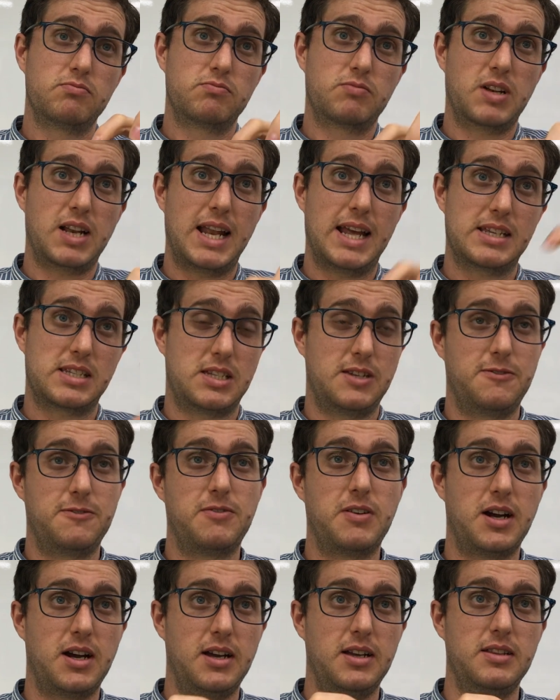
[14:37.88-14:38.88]

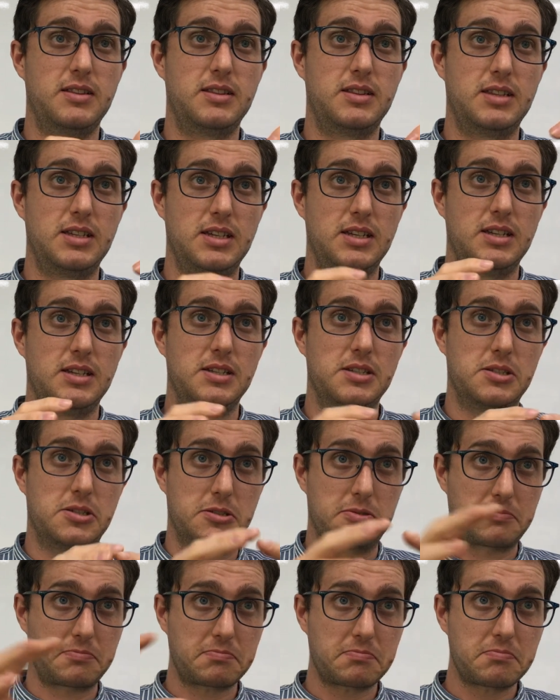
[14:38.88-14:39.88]
classified
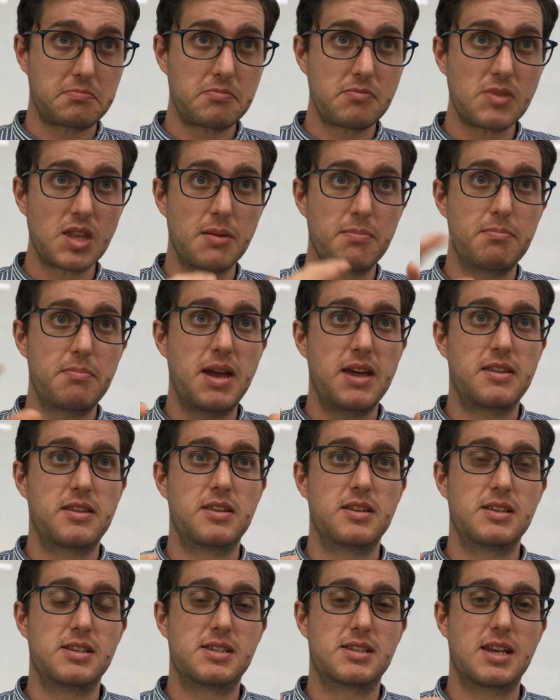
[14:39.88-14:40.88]
these
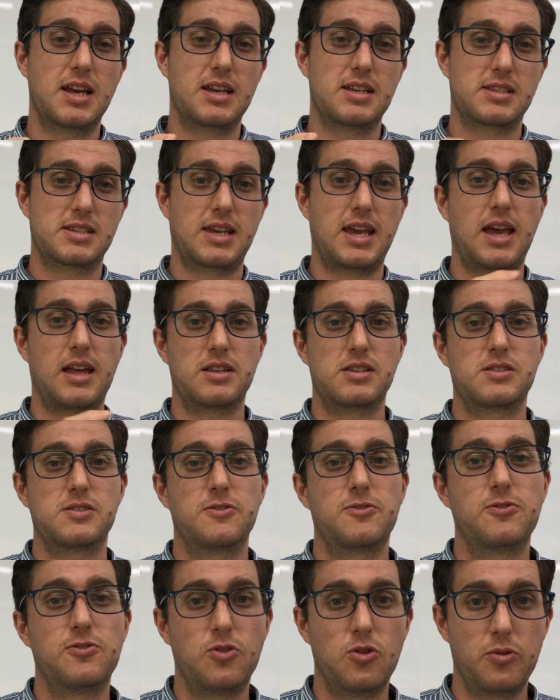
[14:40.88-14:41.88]
methods as cancer
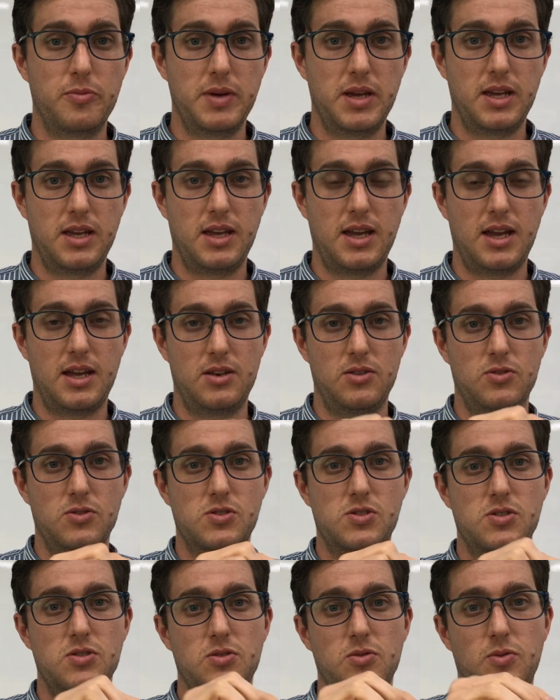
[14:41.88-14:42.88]
forming, and
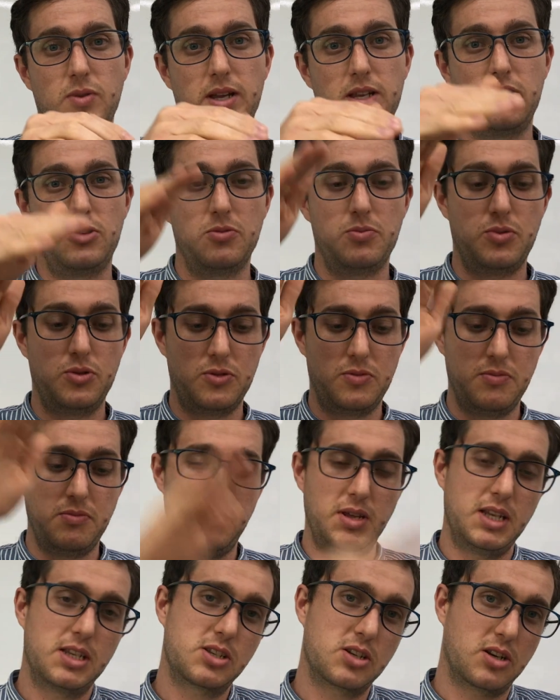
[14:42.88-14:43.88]
also when you put
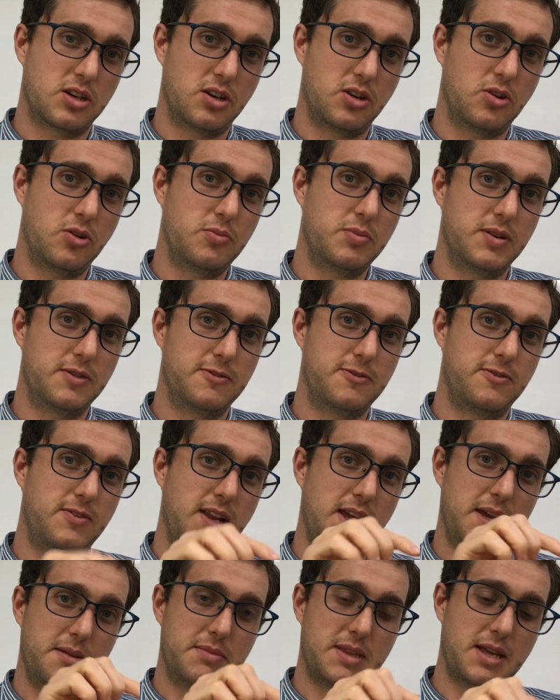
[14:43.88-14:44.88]
meat on an open
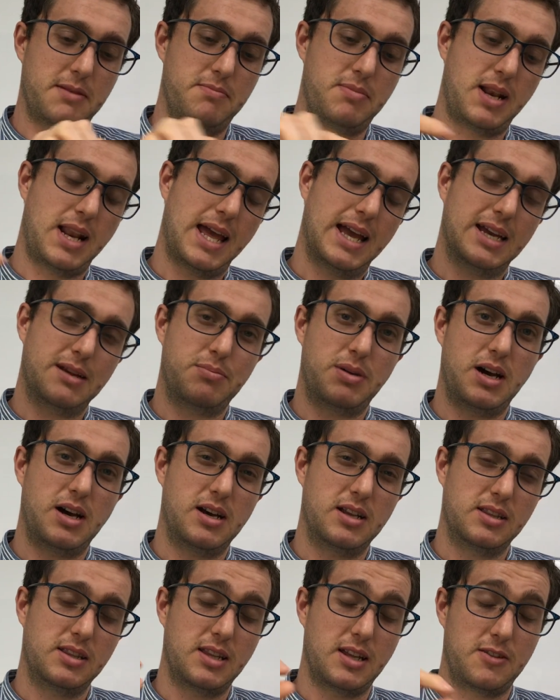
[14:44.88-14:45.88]
flame, that black
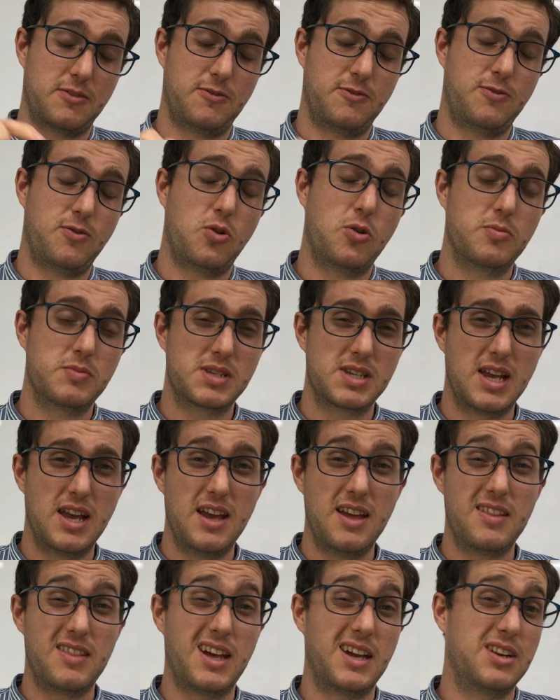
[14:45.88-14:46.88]
part that forms,
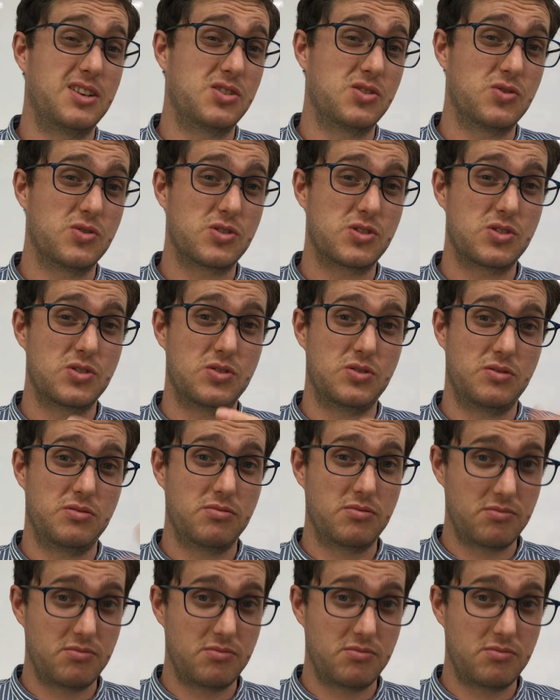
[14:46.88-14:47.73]
that is also